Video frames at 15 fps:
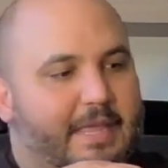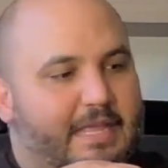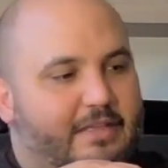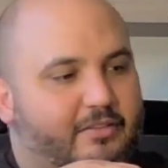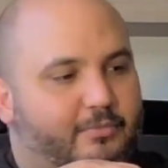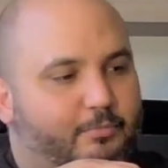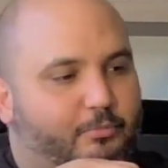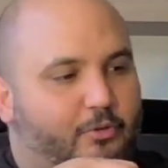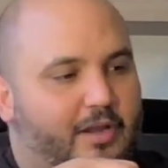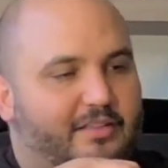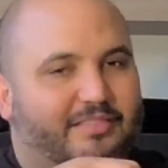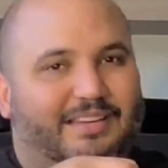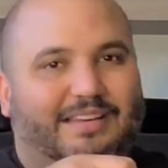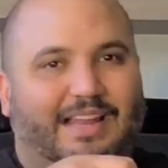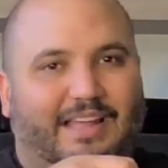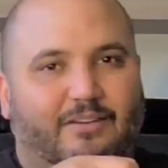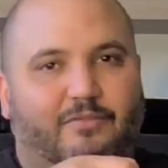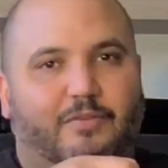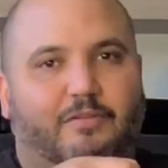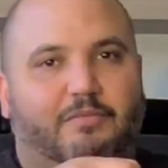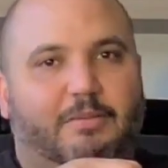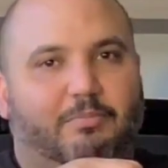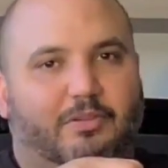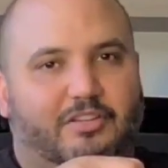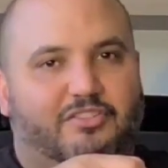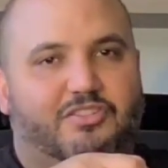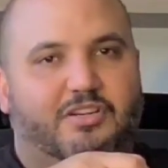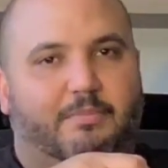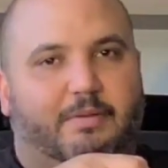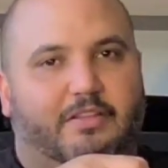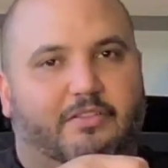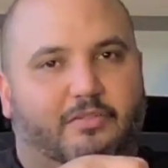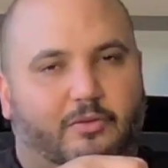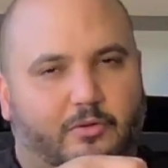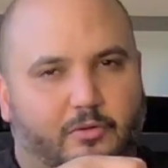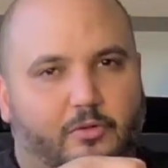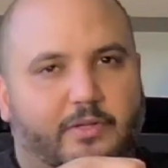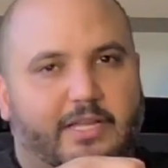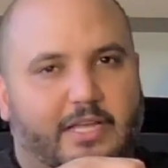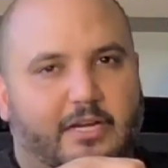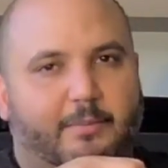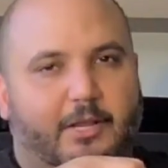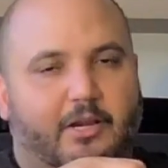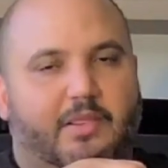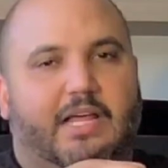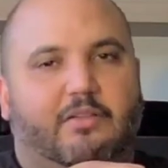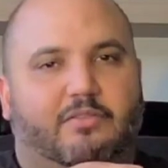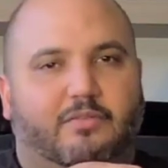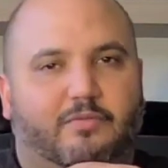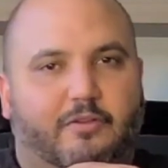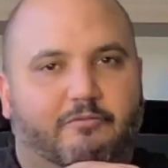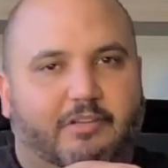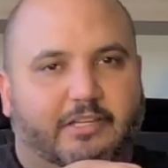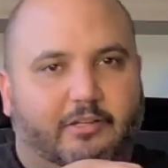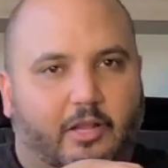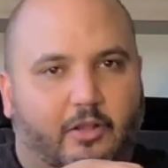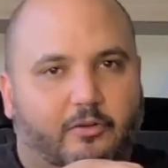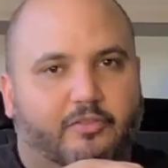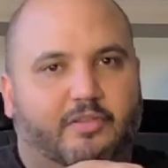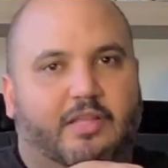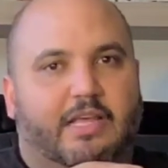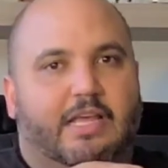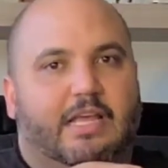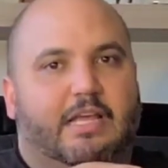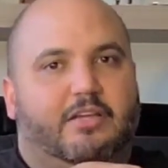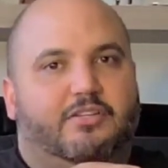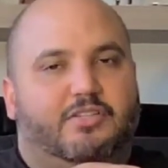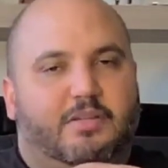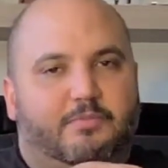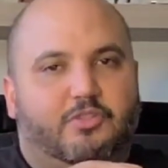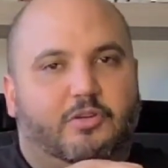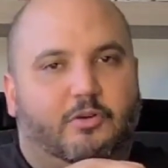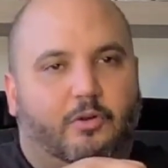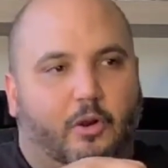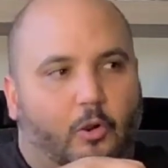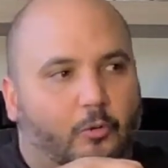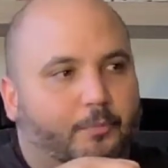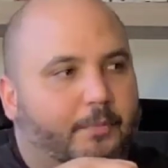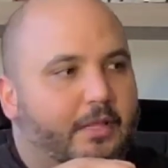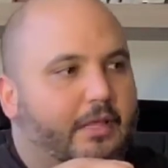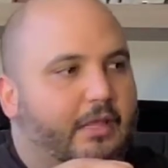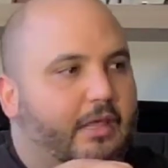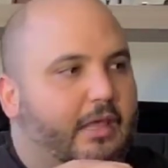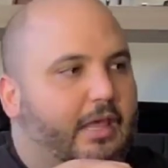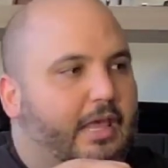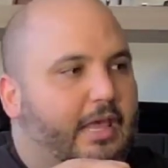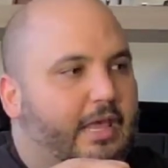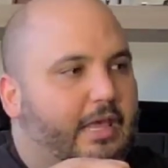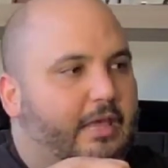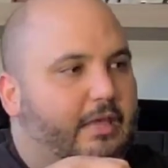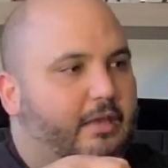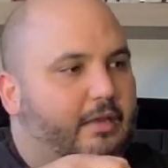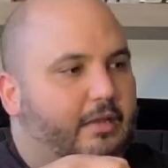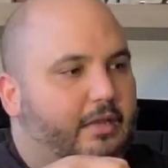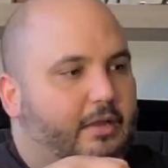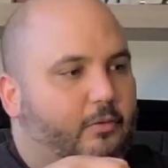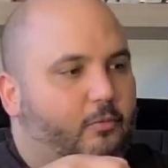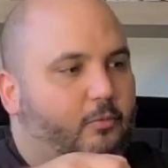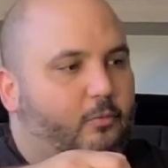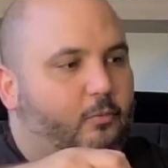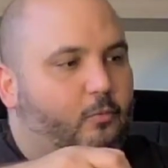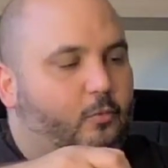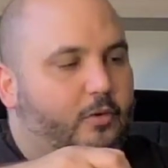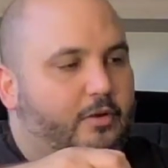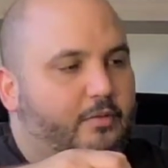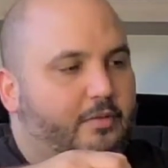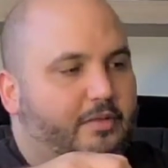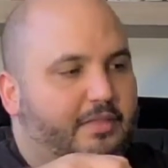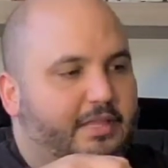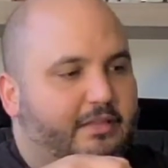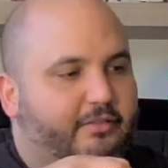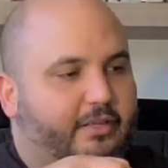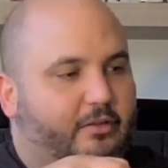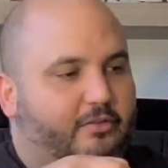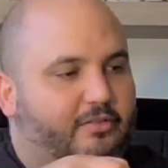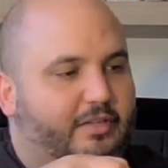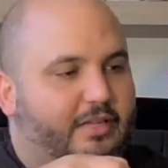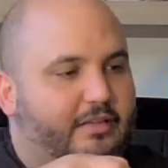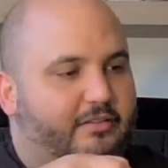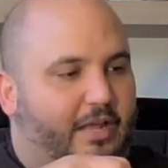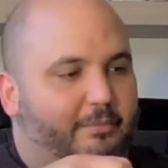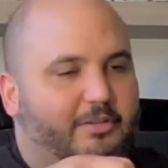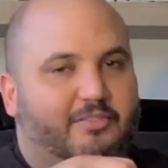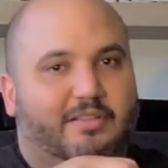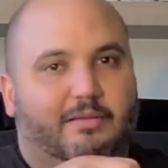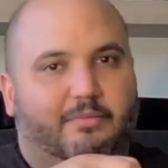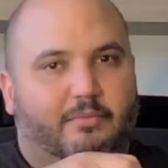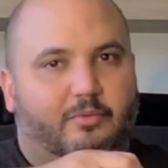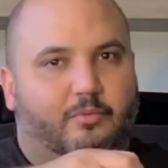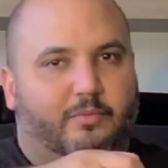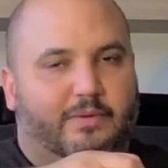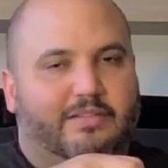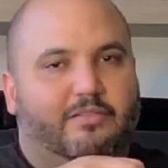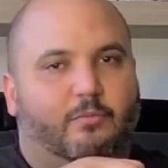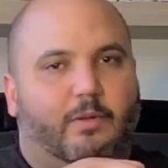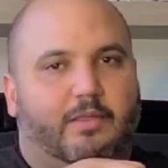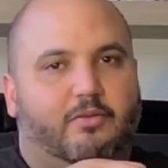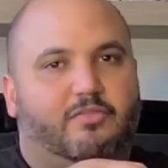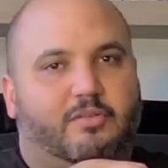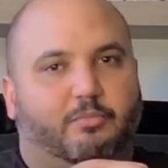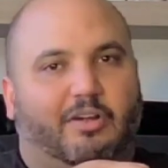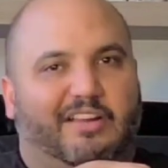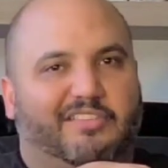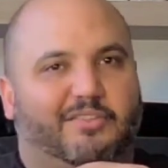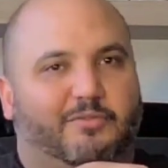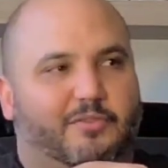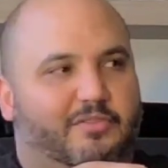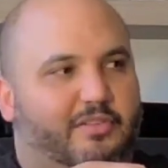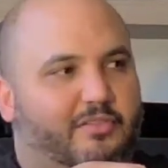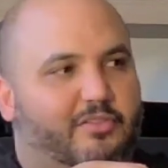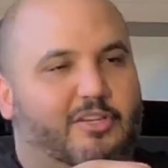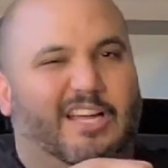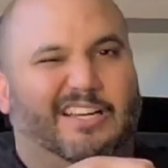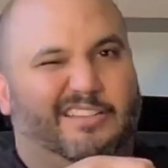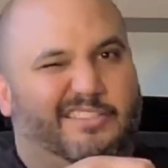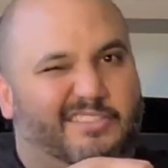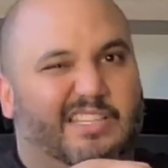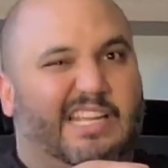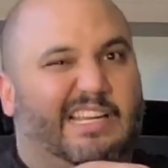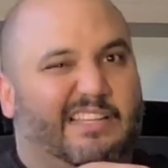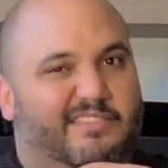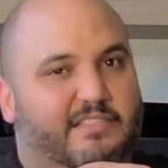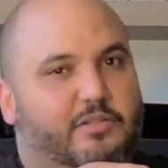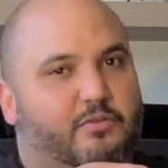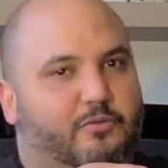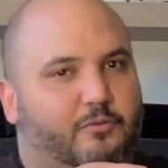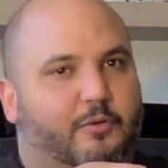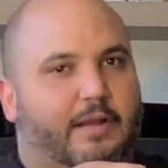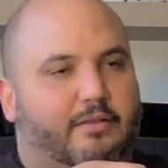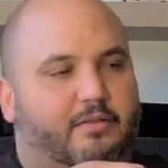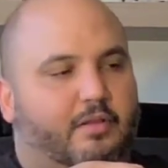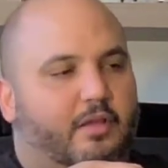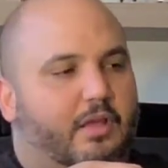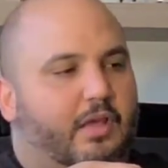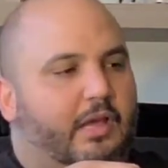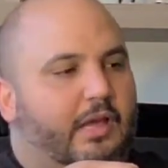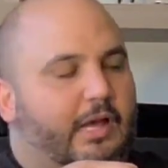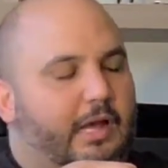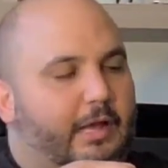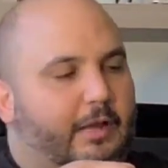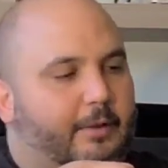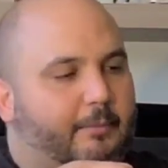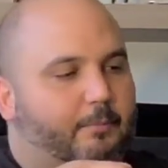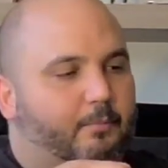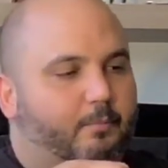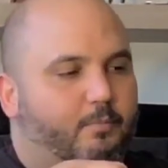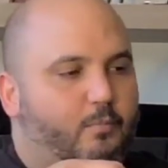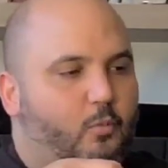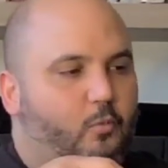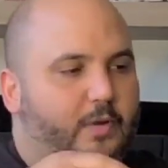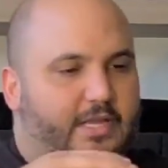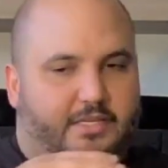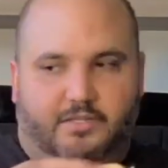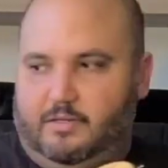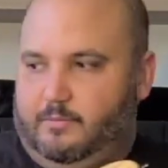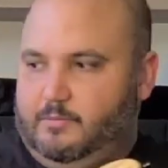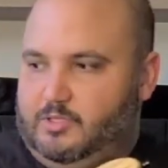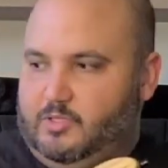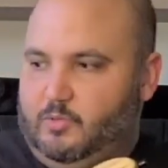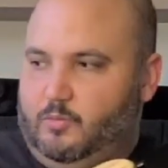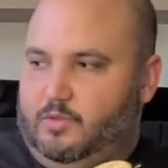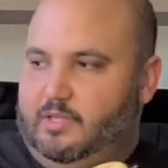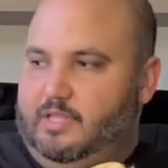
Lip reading: is priced at $950 plus shipping. So you're looking at about $1,050 shipped to your home. And one of the things I'll say is obviously the reason why there's a price difference is you got the stainless steel frets, which to